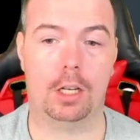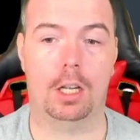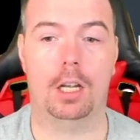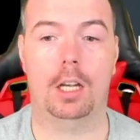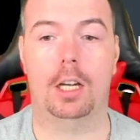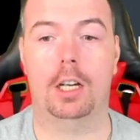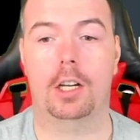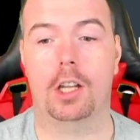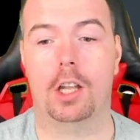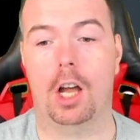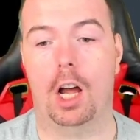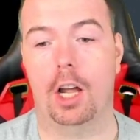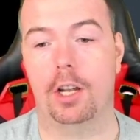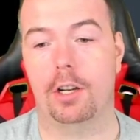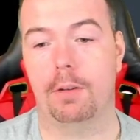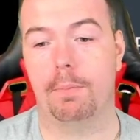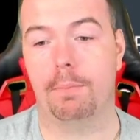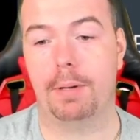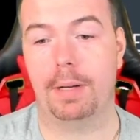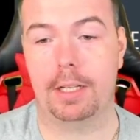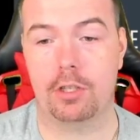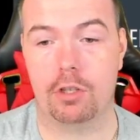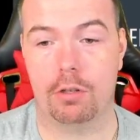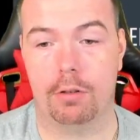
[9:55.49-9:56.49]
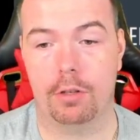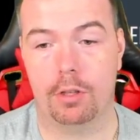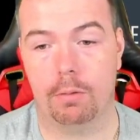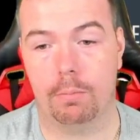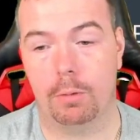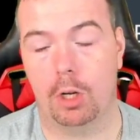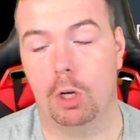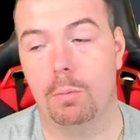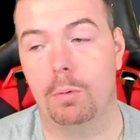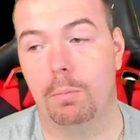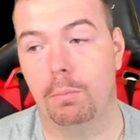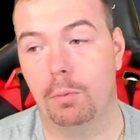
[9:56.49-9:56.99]
card picture at the
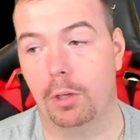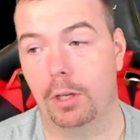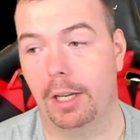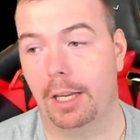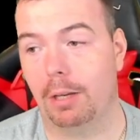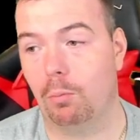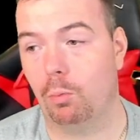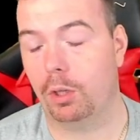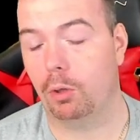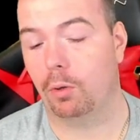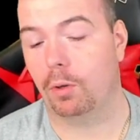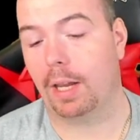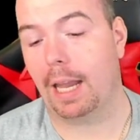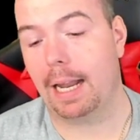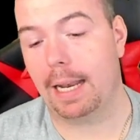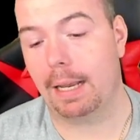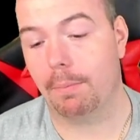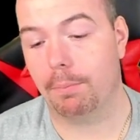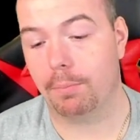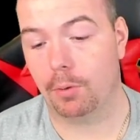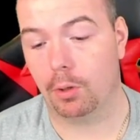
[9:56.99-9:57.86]
moment, but he will get it.